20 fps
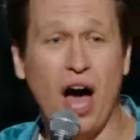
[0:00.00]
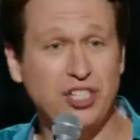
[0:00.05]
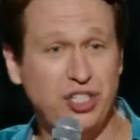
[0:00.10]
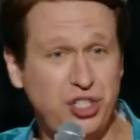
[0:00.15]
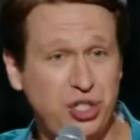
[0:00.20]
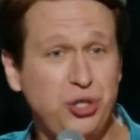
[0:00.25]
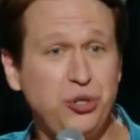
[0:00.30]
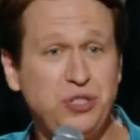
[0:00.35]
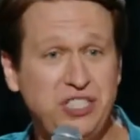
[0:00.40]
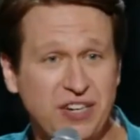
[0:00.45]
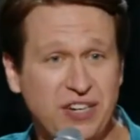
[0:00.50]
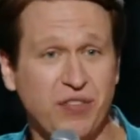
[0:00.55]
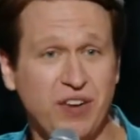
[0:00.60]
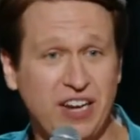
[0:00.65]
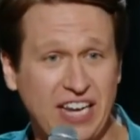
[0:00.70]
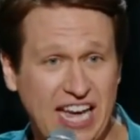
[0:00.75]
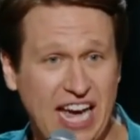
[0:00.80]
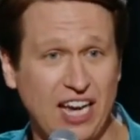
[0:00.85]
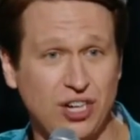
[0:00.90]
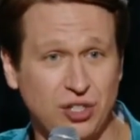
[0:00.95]
2 different
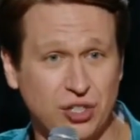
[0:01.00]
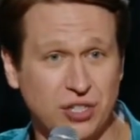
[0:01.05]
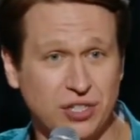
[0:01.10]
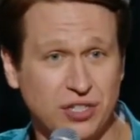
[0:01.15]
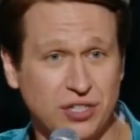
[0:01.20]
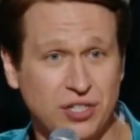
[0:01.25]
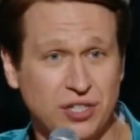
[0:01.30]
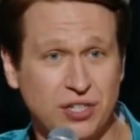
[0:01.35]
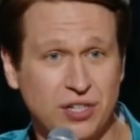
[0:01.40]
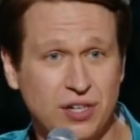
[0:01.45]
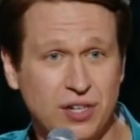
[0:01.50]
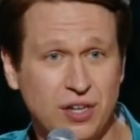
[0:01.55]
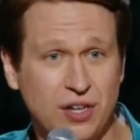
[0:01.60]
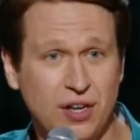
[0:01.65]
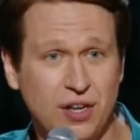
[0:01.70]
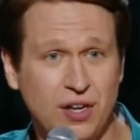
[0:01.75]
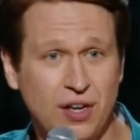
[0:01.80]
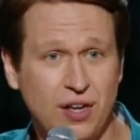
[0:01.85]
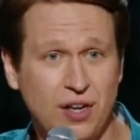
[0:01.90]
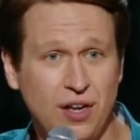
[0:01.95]
occasions.
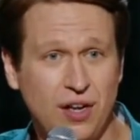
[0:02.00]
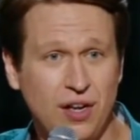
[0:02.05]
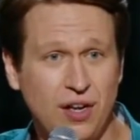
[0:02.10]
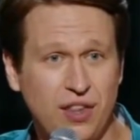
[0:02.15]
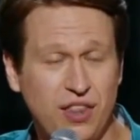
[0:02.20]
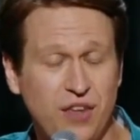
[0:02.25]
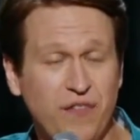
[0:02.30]
The